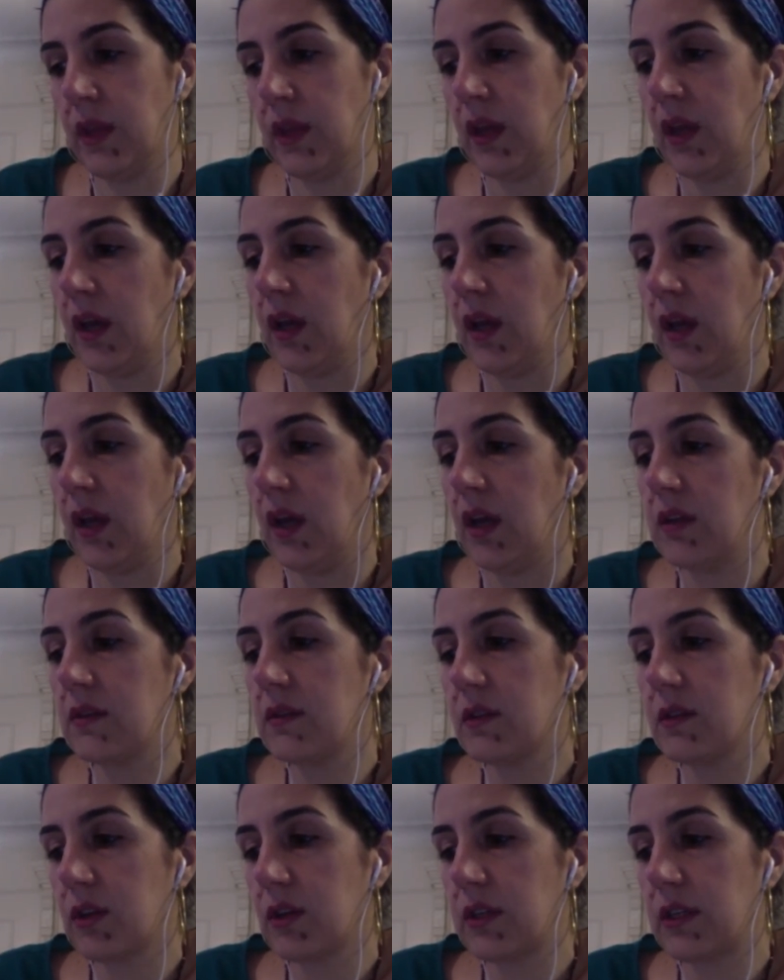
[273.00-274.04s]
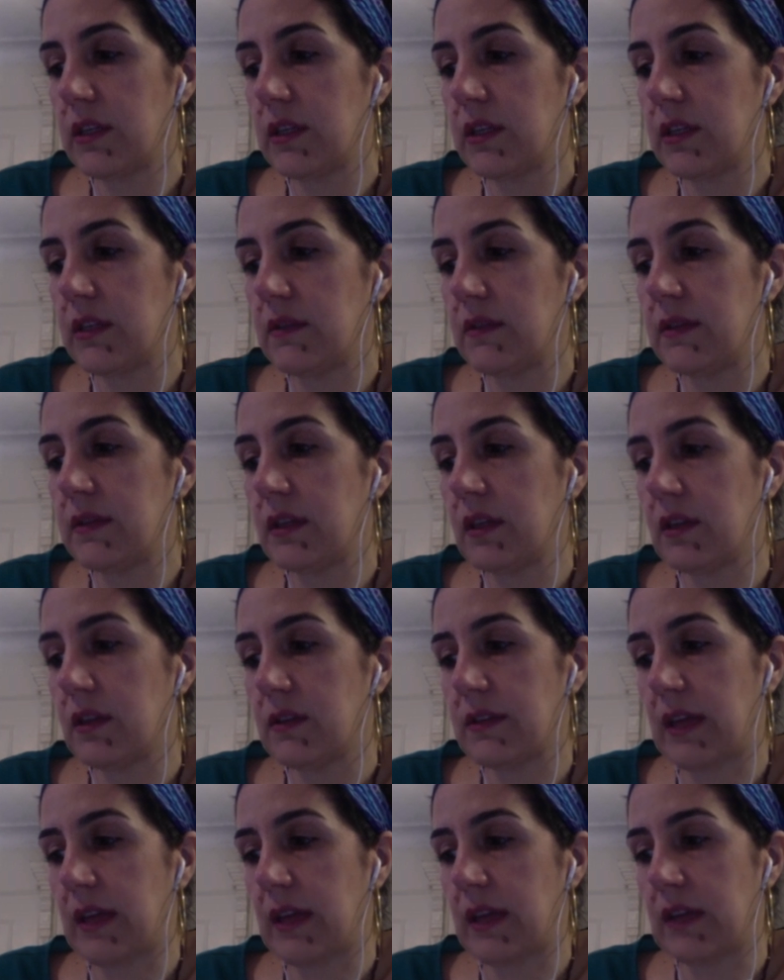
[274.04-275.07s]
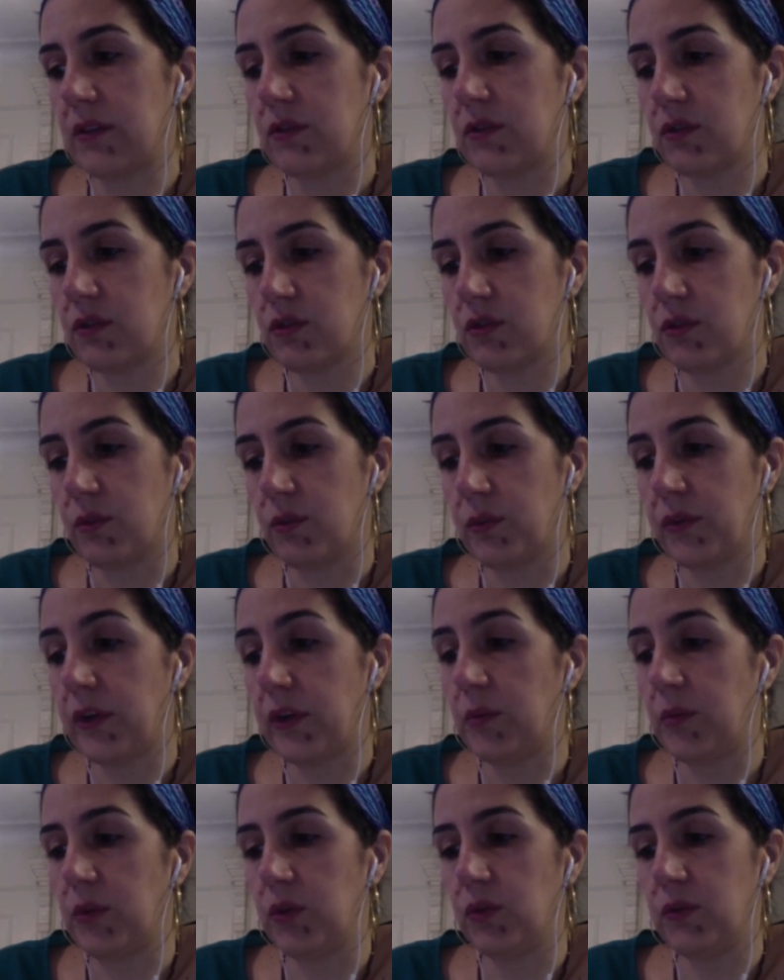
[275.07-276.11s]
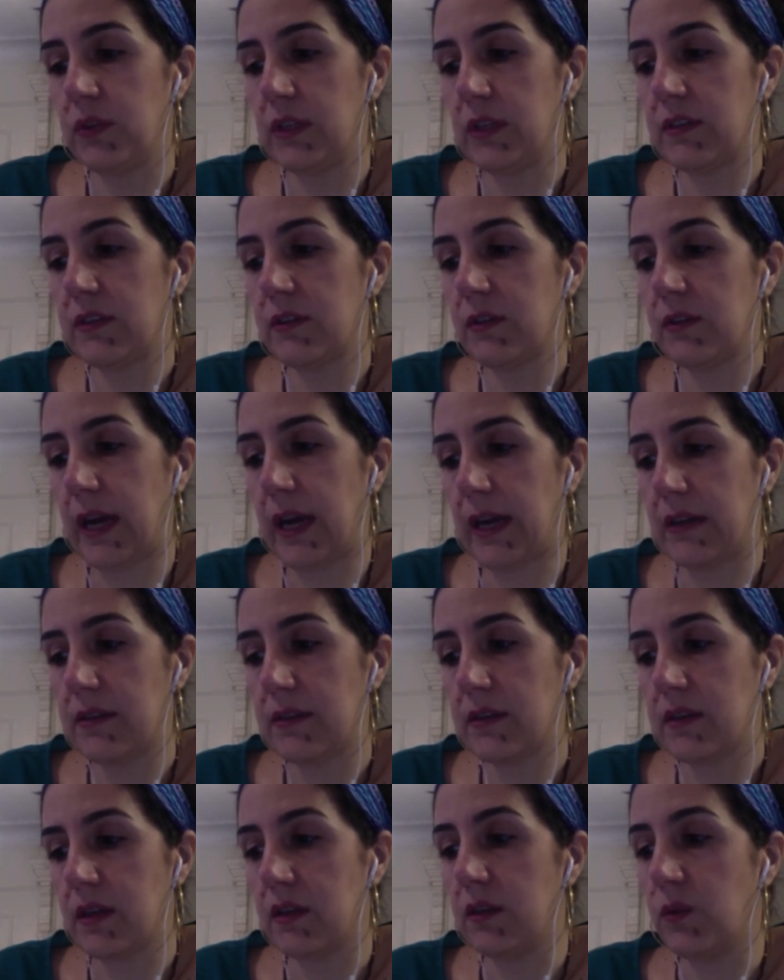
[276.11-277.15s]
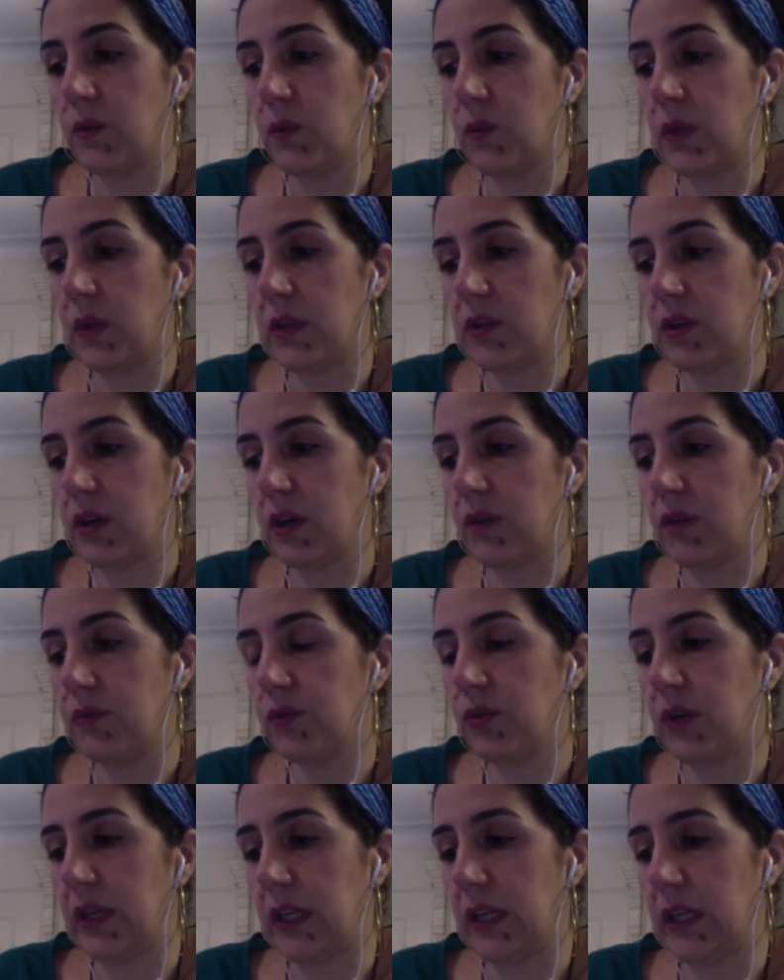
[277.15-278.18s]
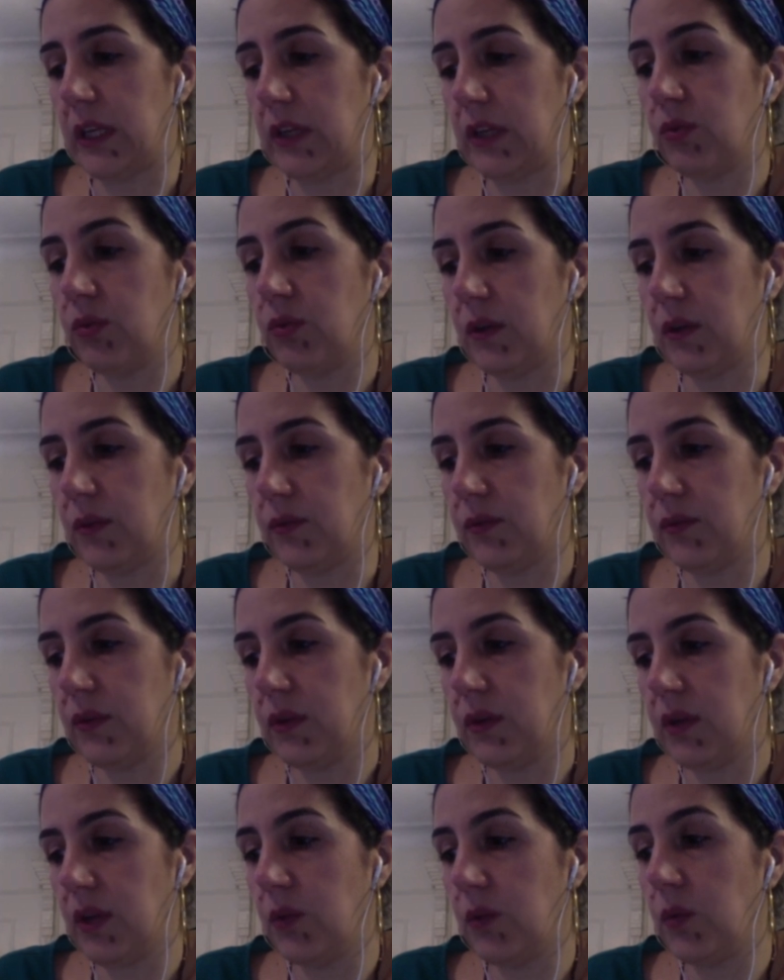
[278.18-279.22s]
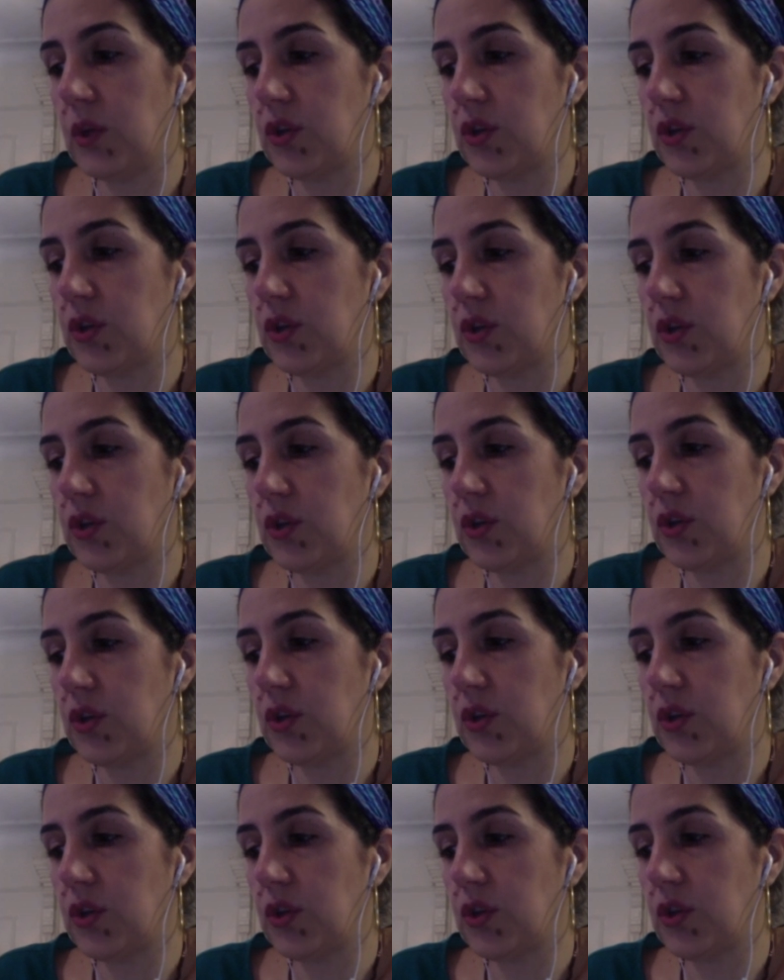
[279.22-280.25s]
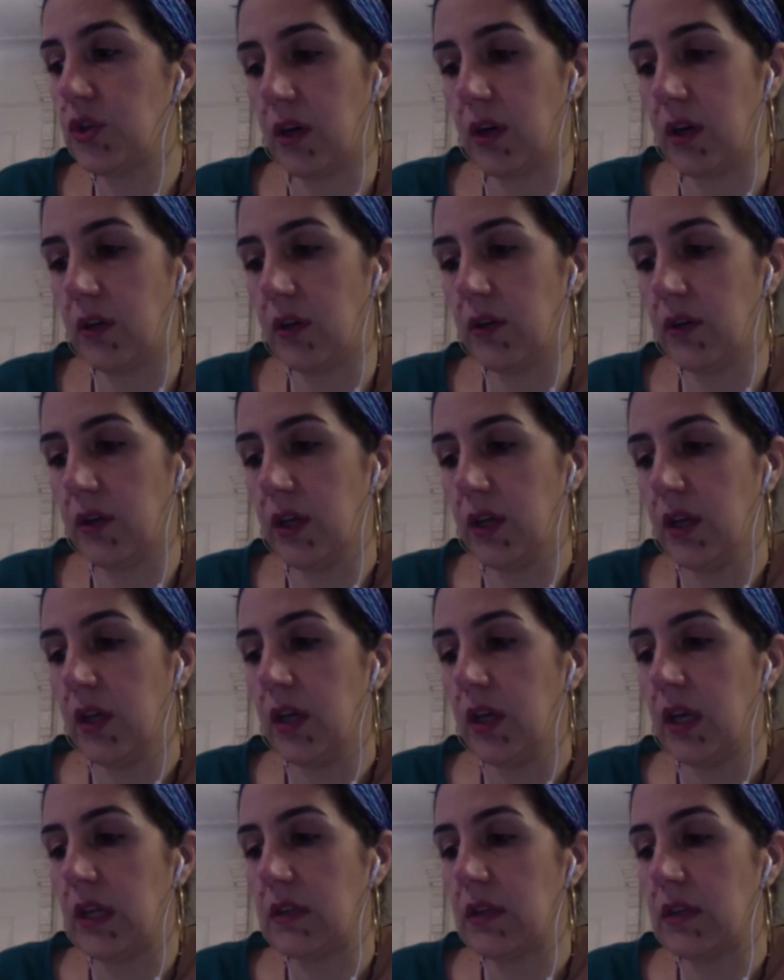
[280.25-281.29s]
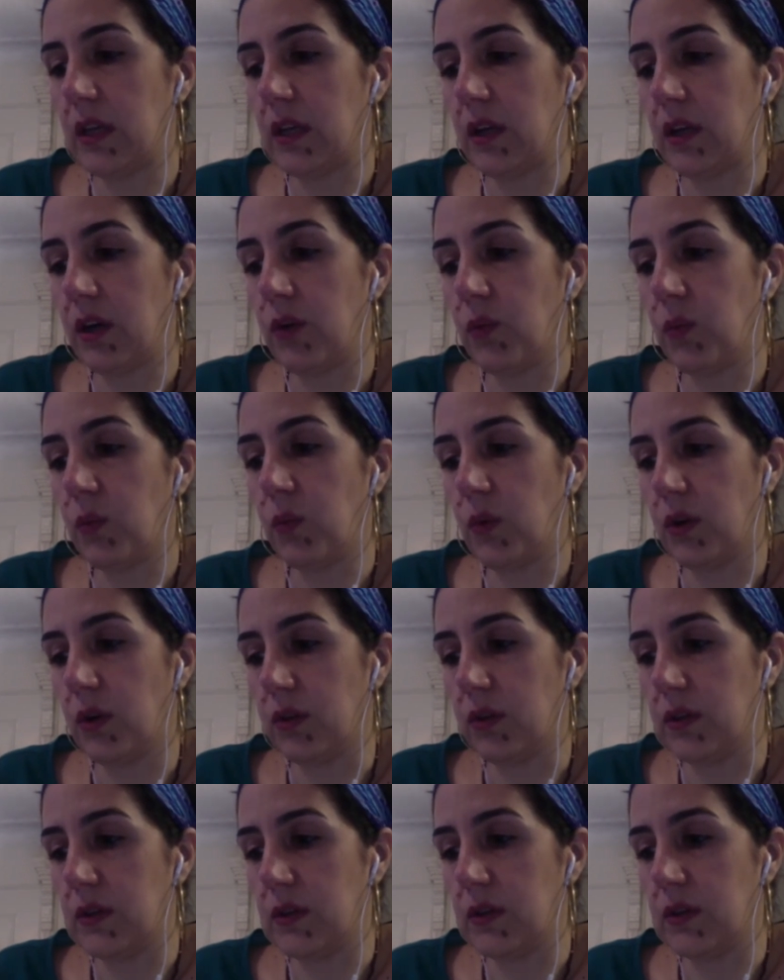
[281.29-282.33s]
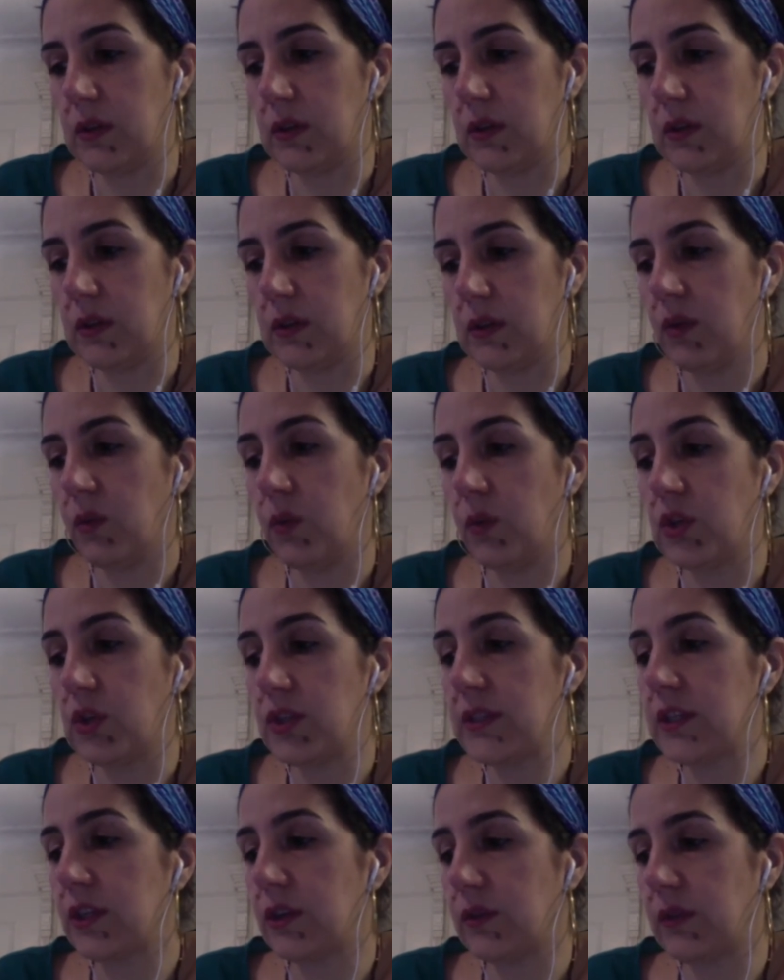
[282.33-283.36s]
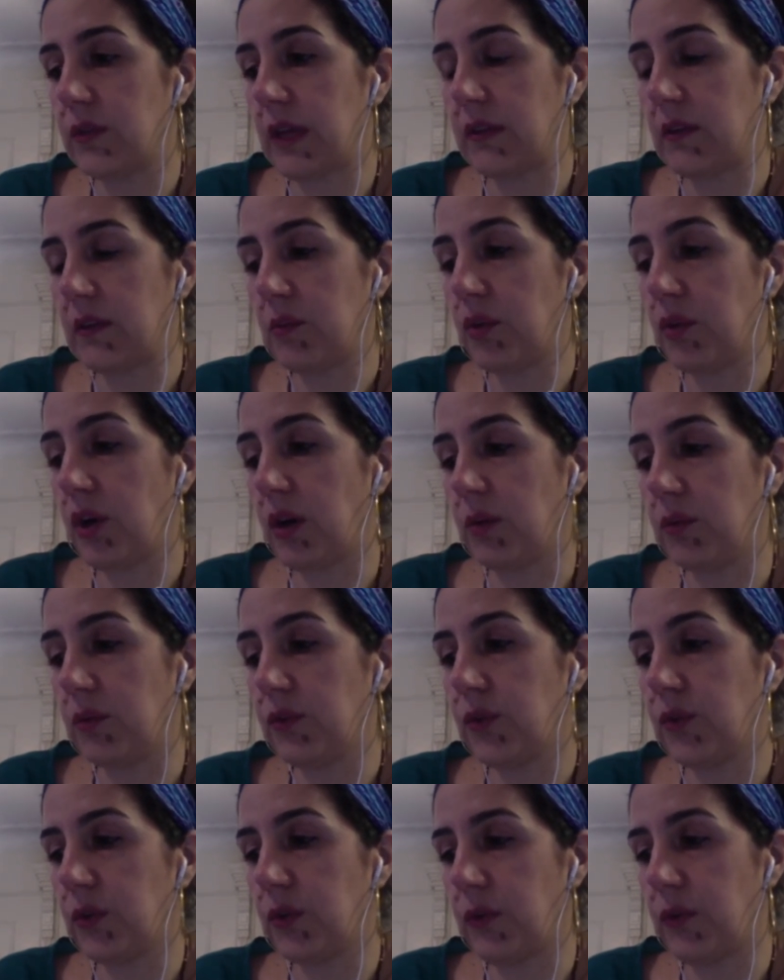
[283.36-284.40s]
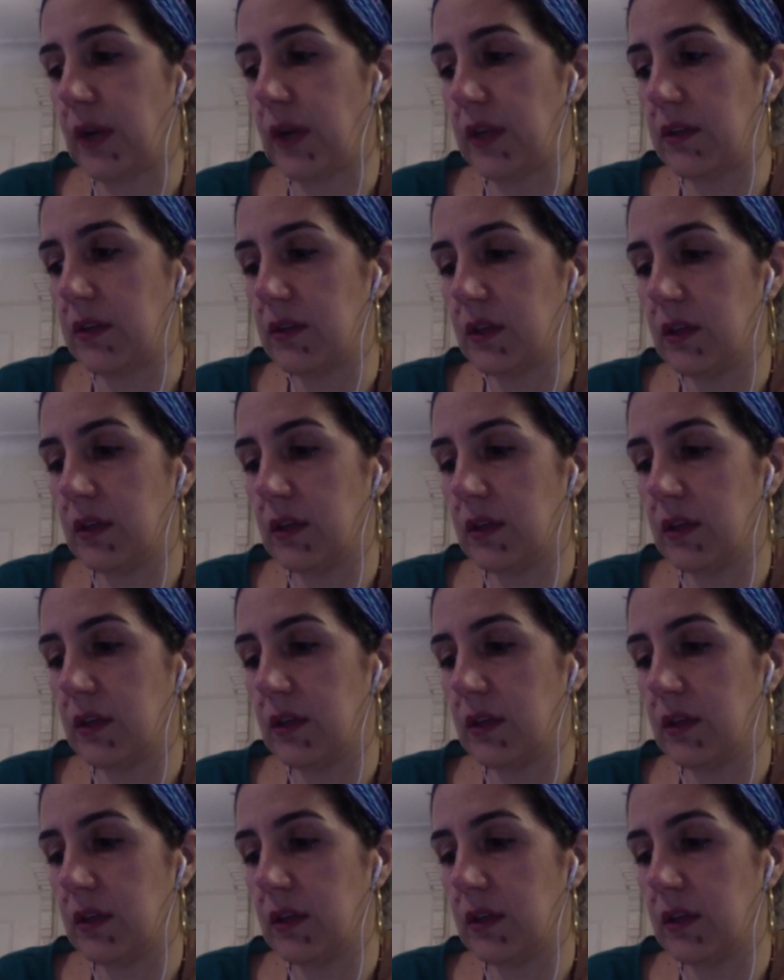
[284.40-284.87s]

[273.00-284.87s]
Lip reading: It started in Sila Satterstrom's hermeneutics class in the winter of 2012, in which I drew a tarot card, a 10 of wands, which served as a prompt for writing.